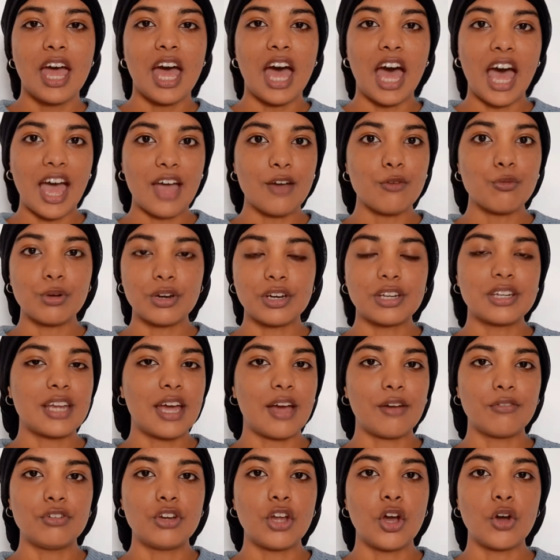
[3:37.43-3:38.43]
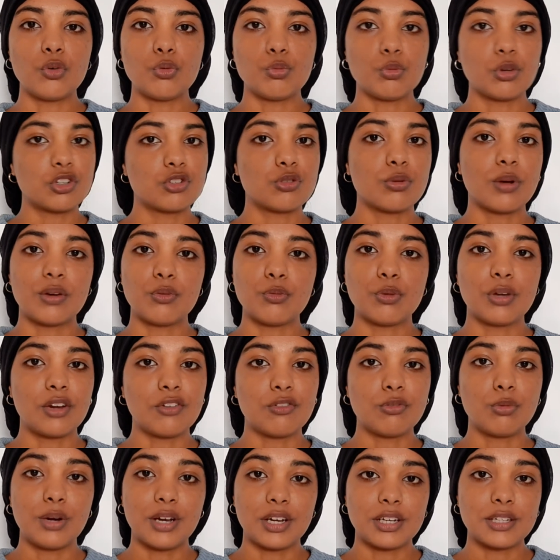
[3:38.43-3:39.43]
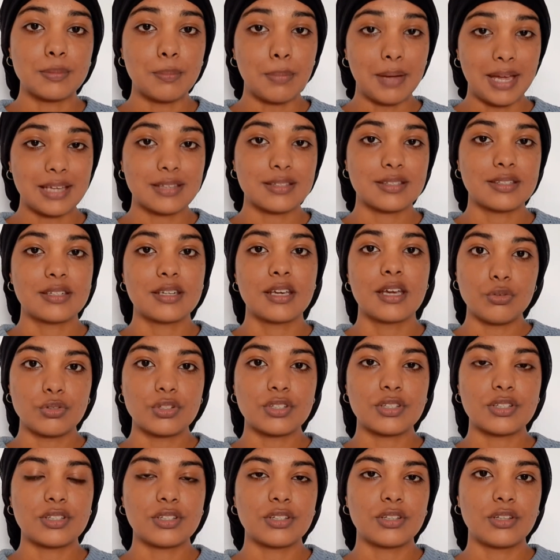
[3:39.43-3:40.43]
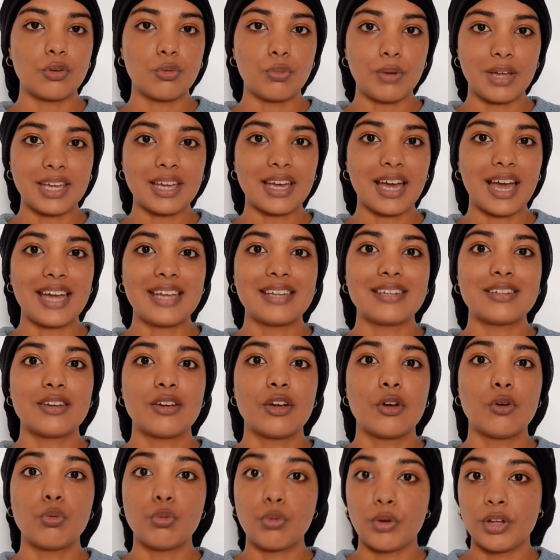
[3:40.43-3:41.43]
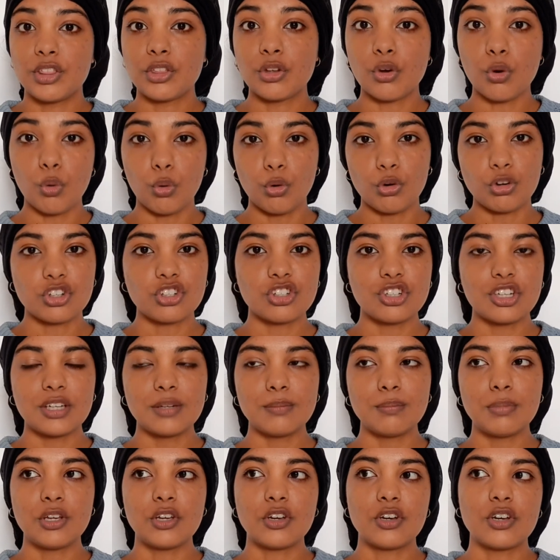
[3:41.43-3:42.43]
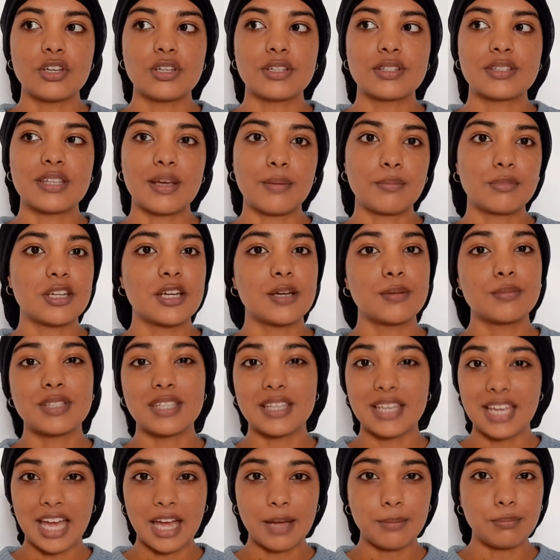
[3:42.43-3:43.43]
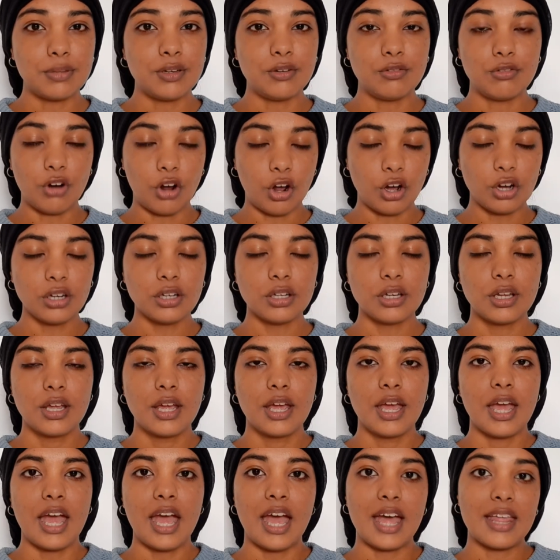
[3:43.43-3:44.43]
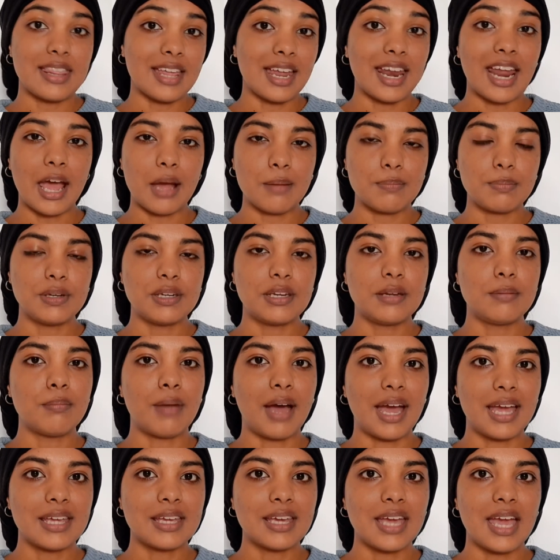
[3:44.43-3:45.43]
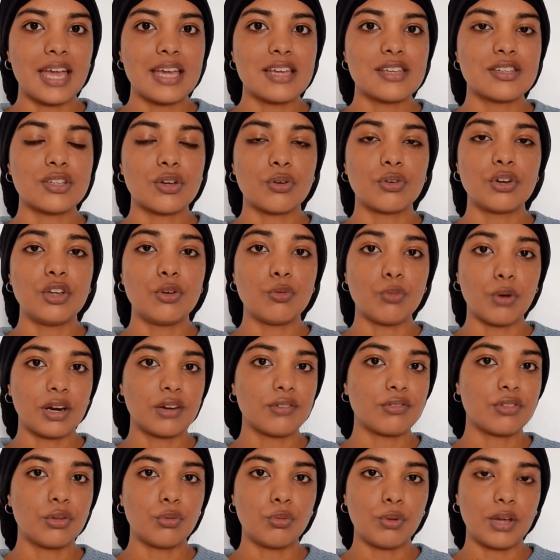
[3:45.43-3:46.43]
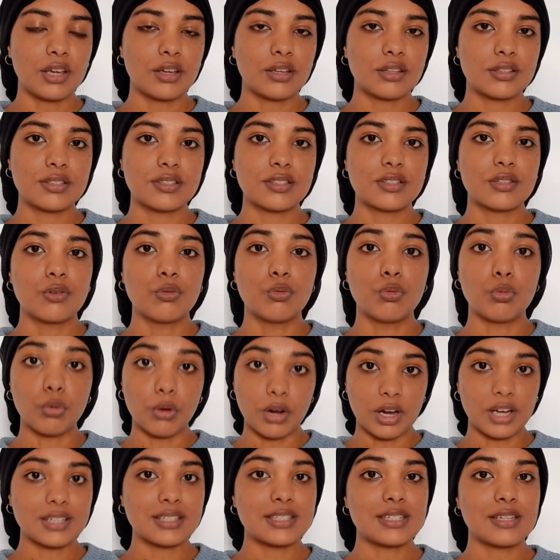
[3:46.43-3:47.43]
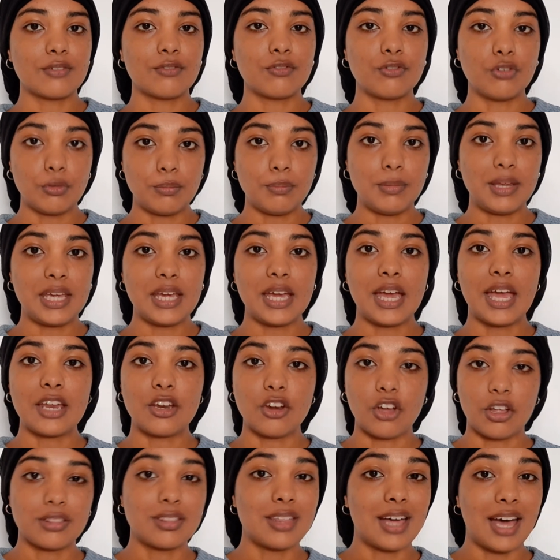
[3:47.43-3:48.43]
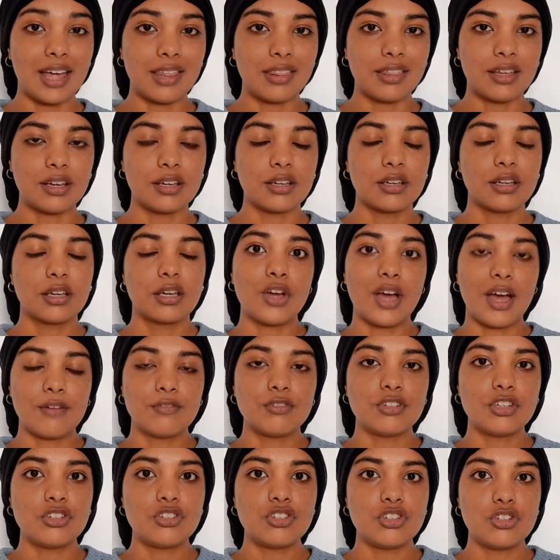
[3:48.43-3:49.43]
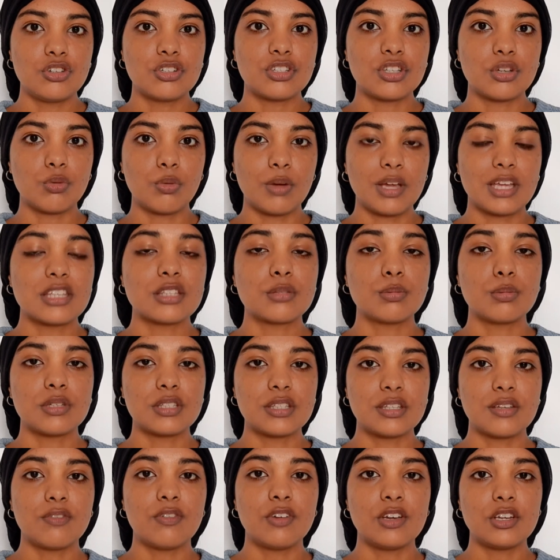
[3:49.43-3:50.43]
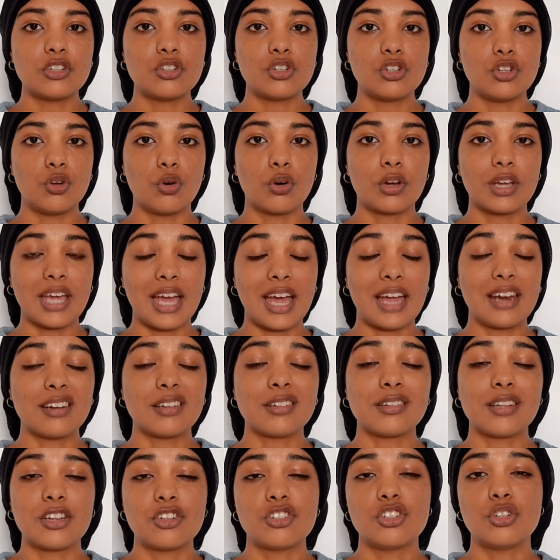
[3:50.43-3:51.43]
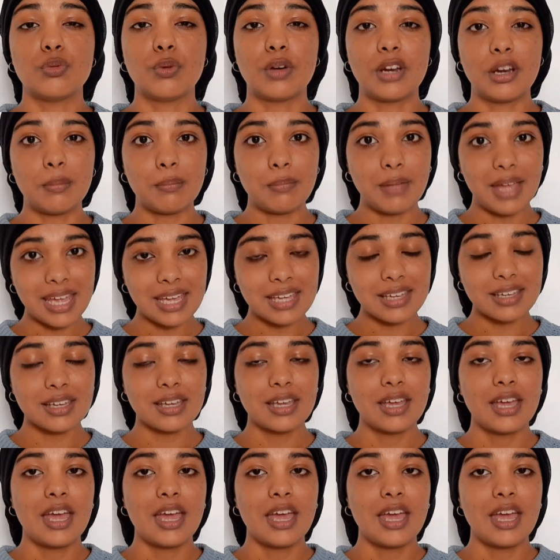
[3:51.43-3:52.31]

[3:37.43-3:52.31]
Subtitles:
I wouldn't have known which one would have worked best. Use the wick guide with caution because sometimes it can be wrong, and that happened in my case. Only one of the wicks worked for me and not the other. You have to choose a wick specific to your candle that you want to make